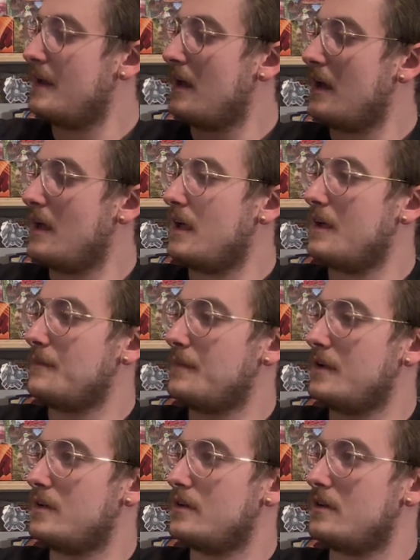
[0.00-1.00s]

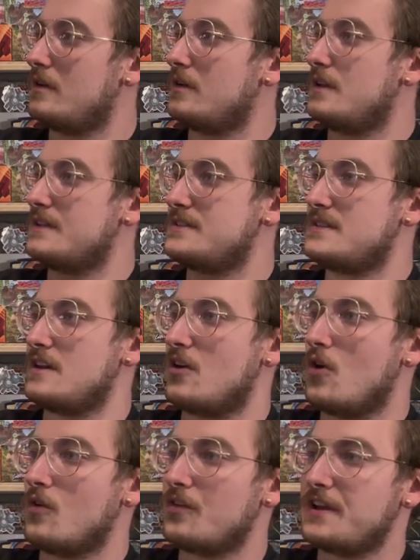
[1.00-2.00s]
um, let's see,
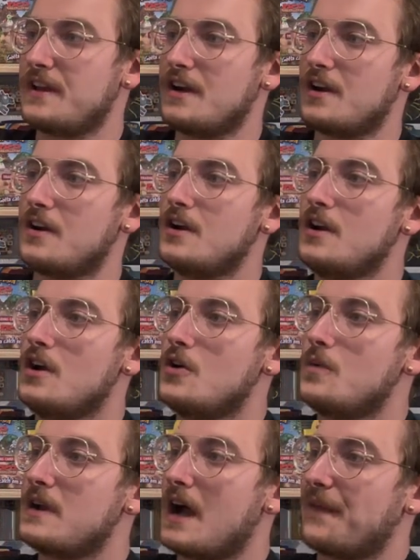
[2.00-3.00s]
over here,
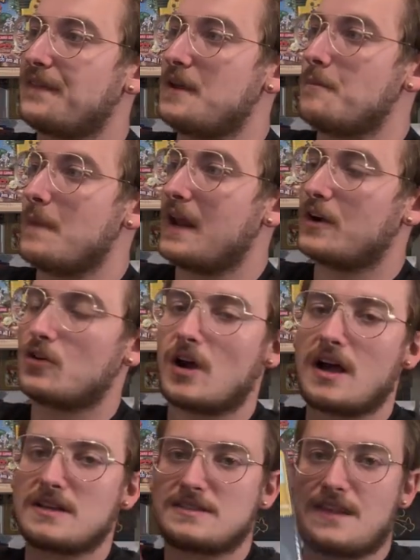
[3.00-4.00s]
we got the
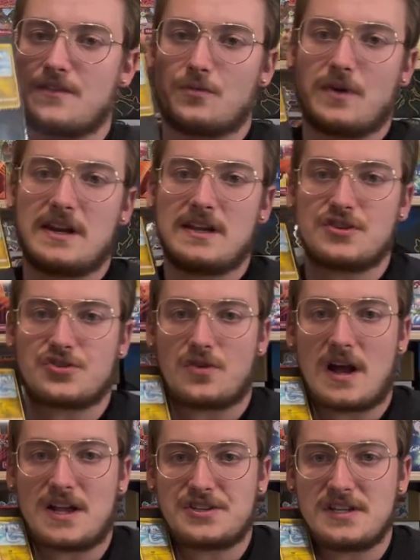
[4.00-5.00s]
Metagross and the Radiant
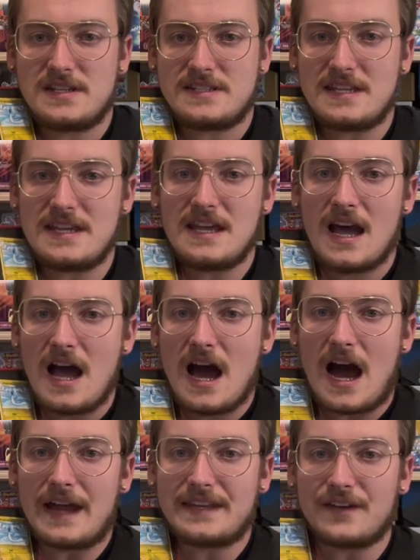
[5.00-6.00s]
Jirachi. See,
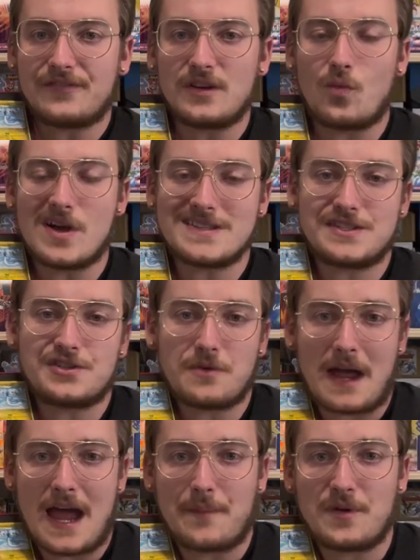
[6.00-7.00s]
I definitely wasn't too
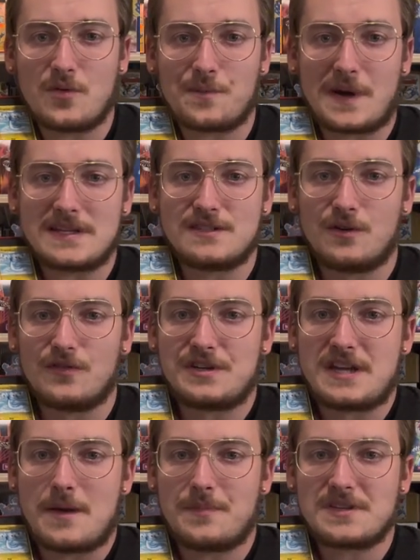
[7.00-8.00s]
happy with my Silver
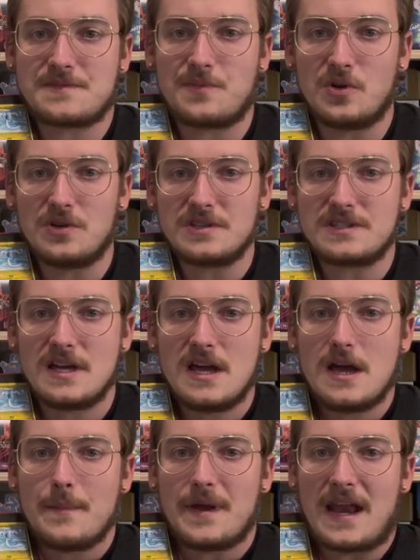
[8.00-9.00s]
Tempest pulls,
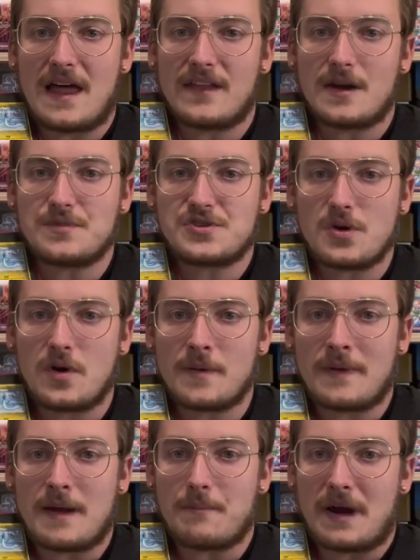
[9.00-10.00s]
But now that I'm showing
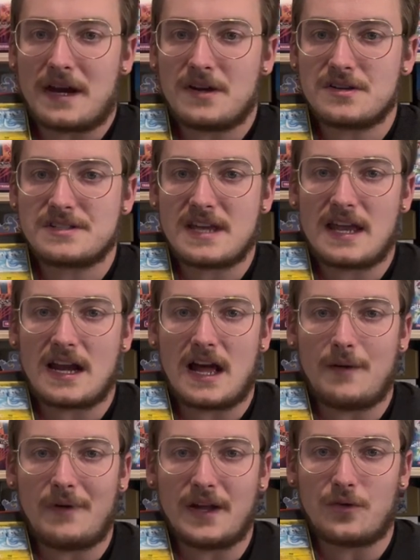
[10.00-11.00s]
my binder set,
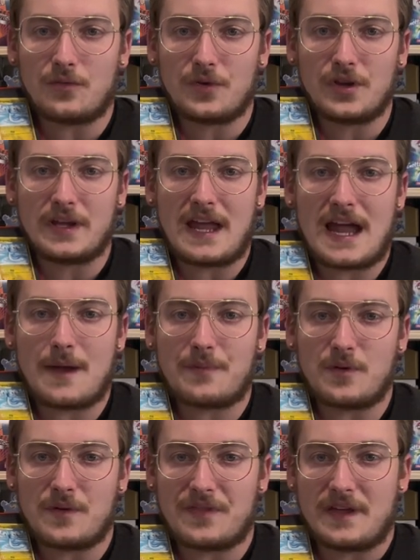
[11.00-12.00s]
I'm like really happy
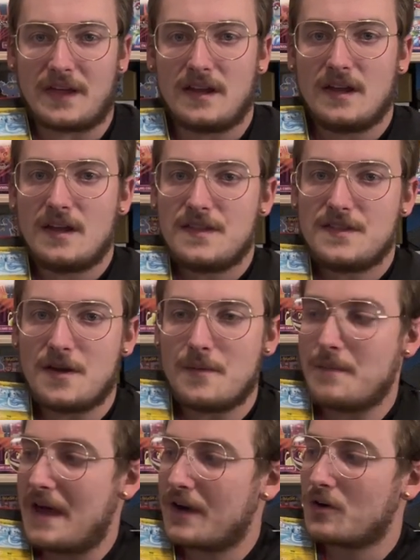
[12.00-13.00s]
with it. The
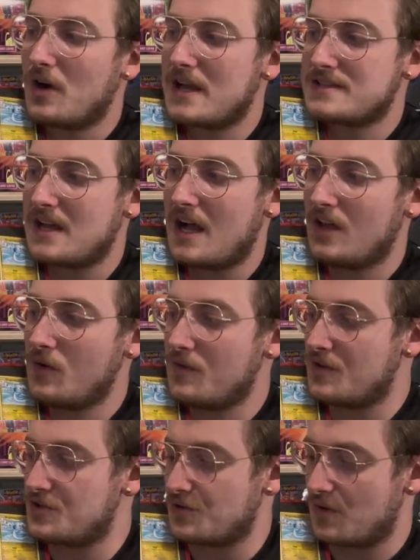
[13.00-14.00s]
Metagross Holo and
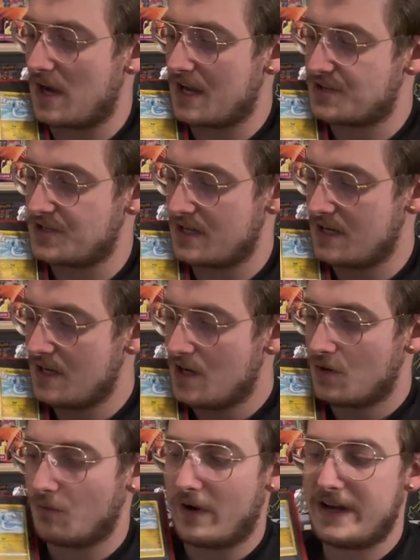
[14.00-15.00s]
the Jirachi
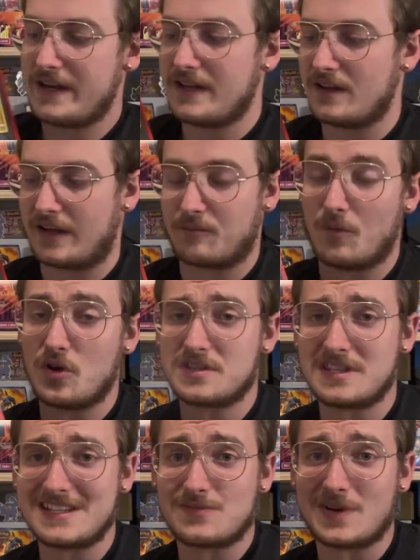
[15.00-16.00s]
Radiant, like most of
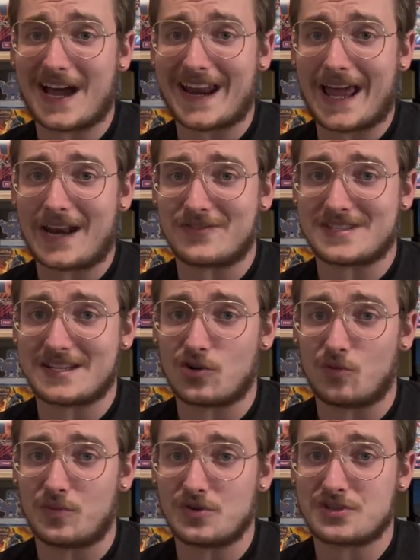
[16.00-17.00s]
these we got out of a single
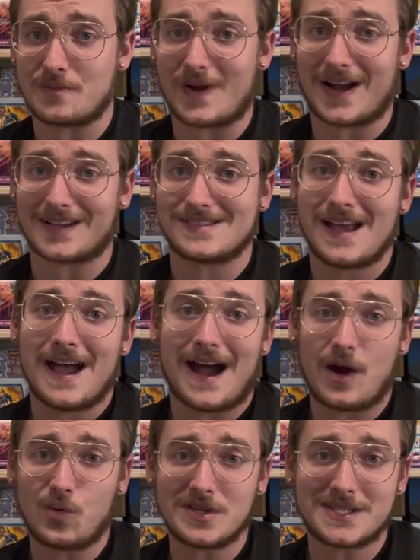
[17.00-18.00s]
booster box.
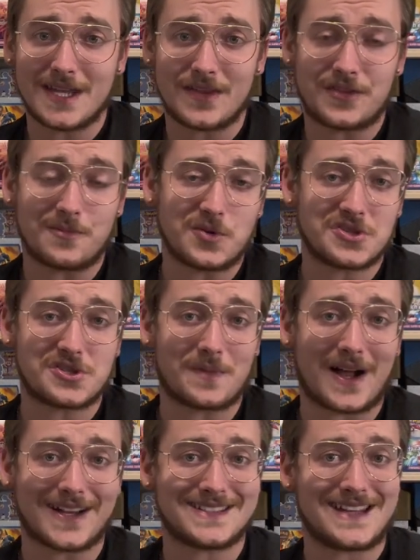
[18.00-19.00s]
I would say that the booster
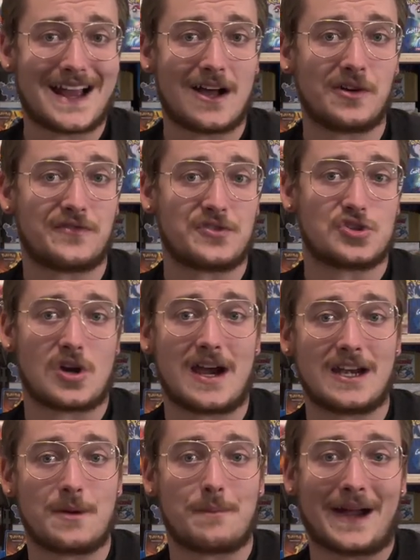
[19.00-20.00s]
box now, if you're
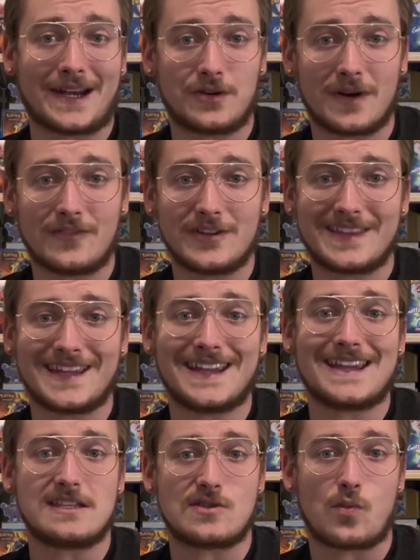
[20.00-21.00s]
trying to binder everything,
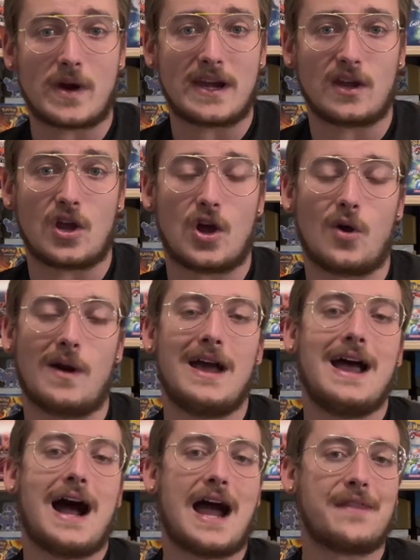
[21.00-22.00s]
is the way to go.
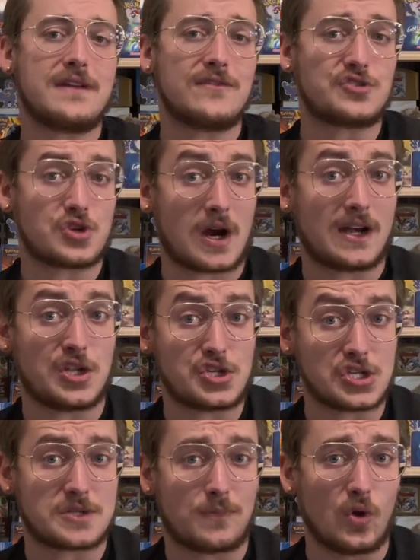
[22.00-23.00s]
I think if you're trying to
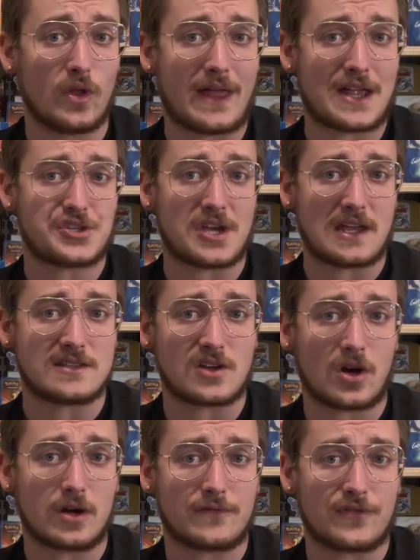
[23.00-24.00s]
just pull that chase
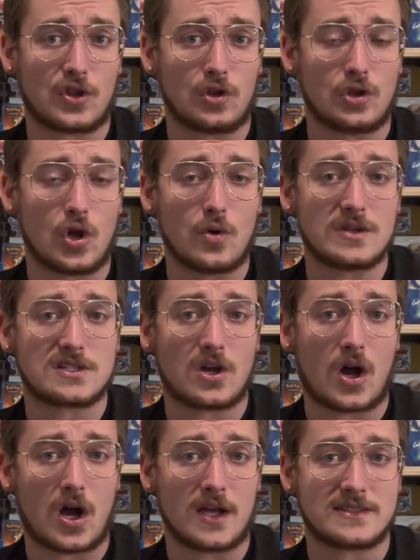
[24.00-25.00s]
card for the lowest
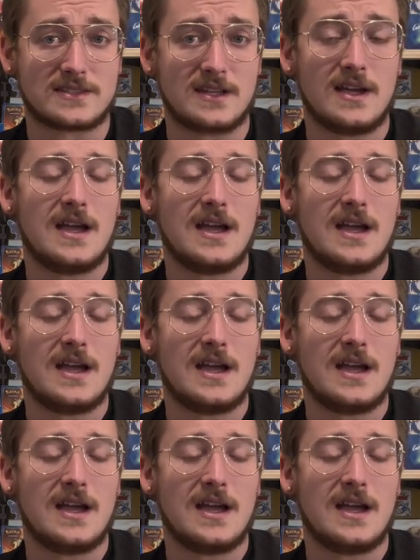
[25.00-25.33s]
cost,